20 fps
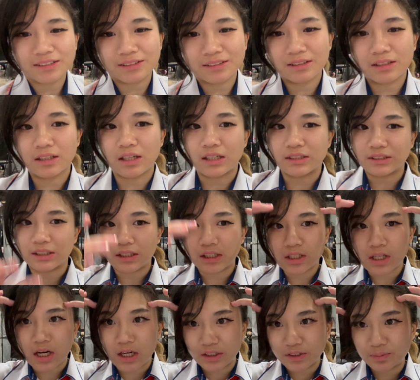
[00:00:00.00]
closet
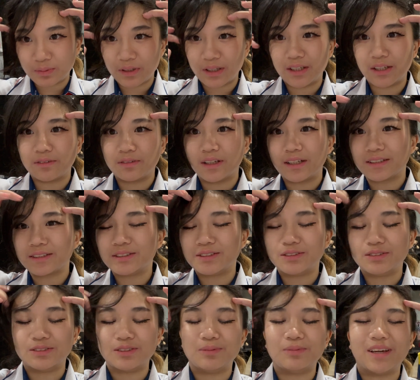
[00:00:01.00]
cosplay of like
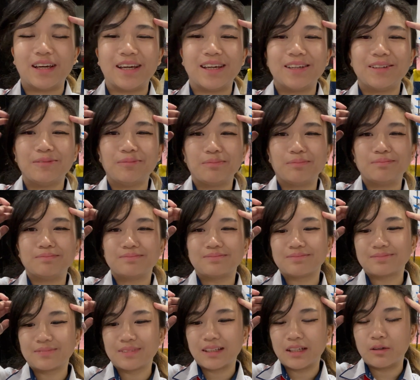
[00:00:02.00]
Suzume.
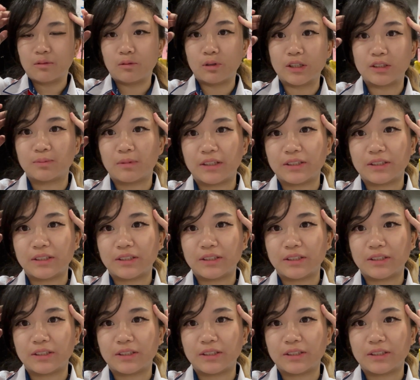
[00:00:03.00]
Where's my